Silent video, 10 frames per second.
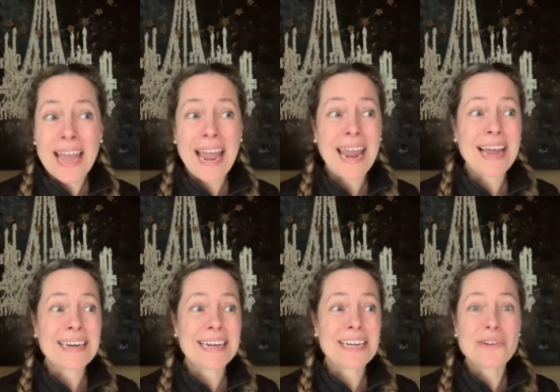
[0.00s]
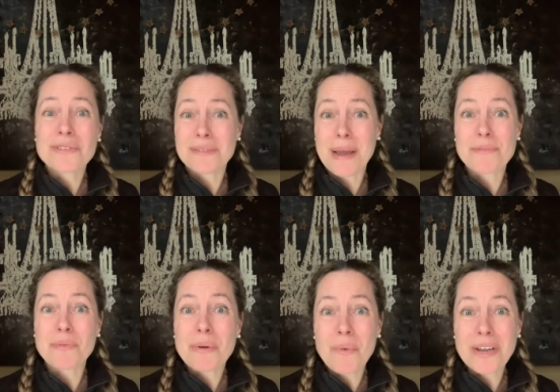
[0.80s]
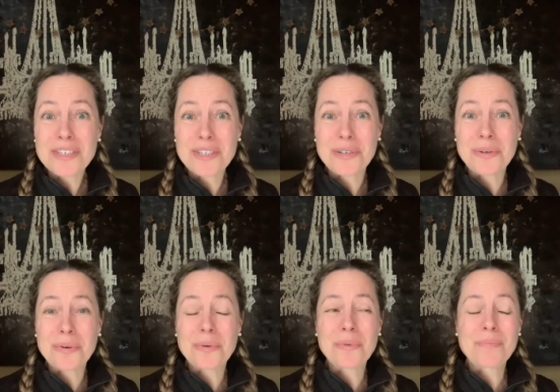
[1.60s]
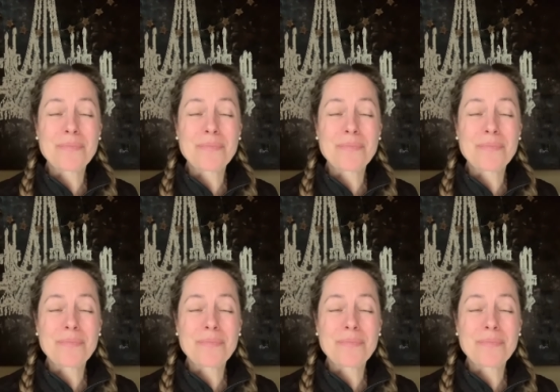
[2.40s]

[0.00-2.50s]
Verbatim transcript: and I know sometimes we want to,